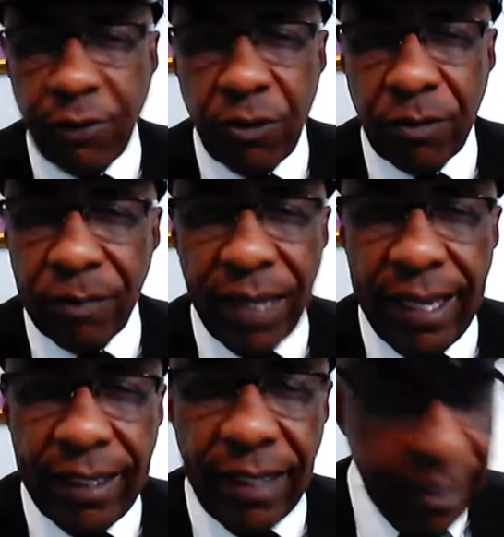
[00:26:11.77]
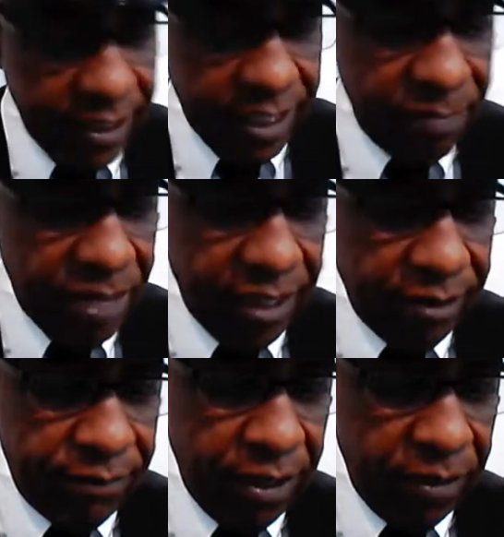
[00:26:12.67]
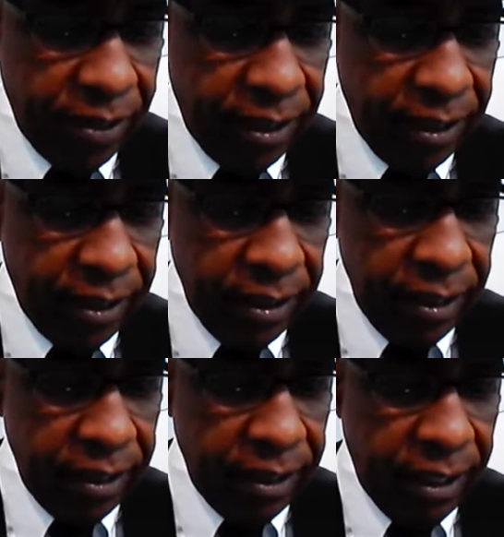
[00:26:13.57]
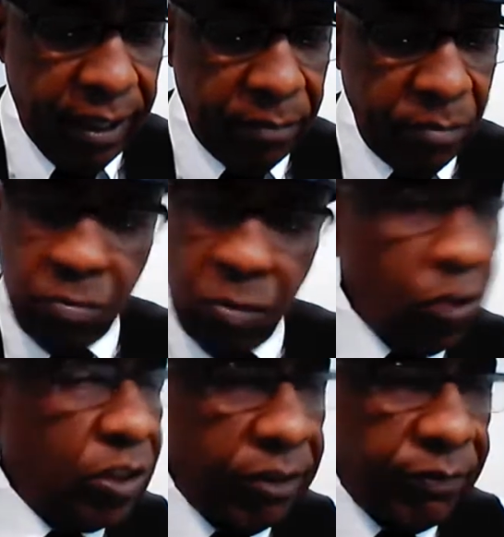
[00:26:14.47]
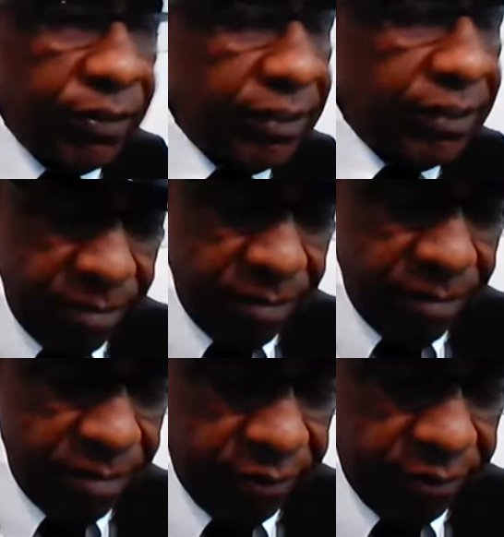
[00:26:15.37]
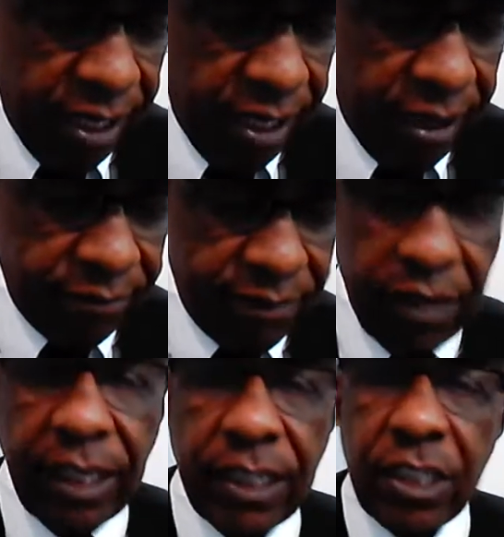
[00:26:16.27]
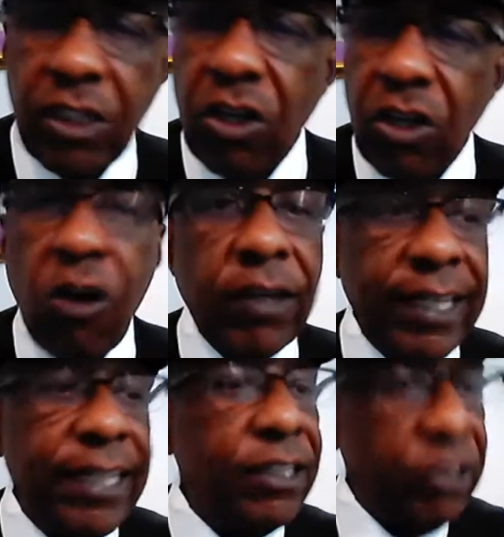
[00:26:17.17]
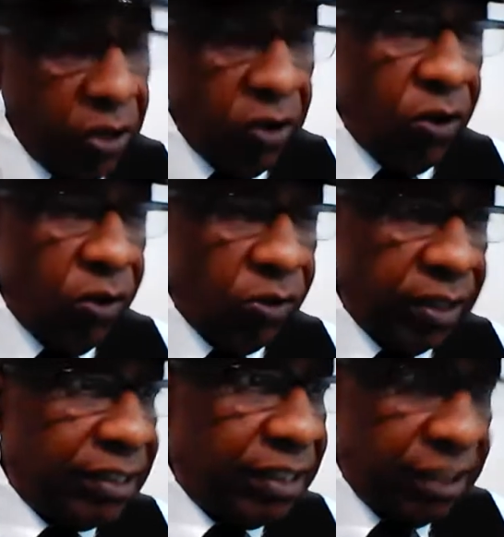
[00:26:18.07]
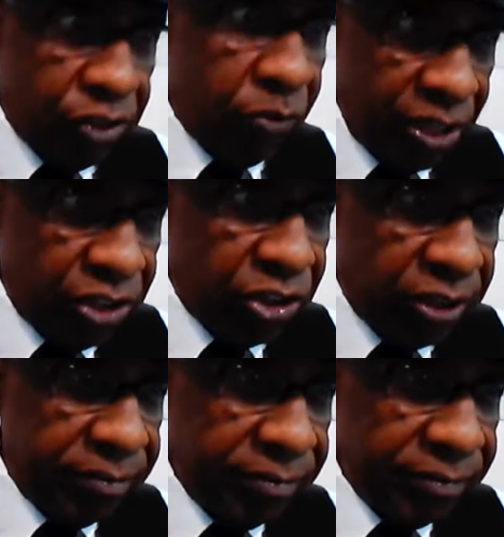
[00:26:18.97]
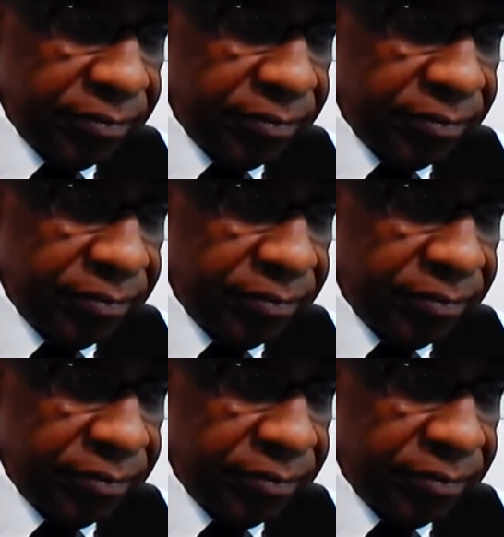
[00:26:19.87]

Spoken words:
folk, man, come out of most of us come out of a very dog eat dog situation.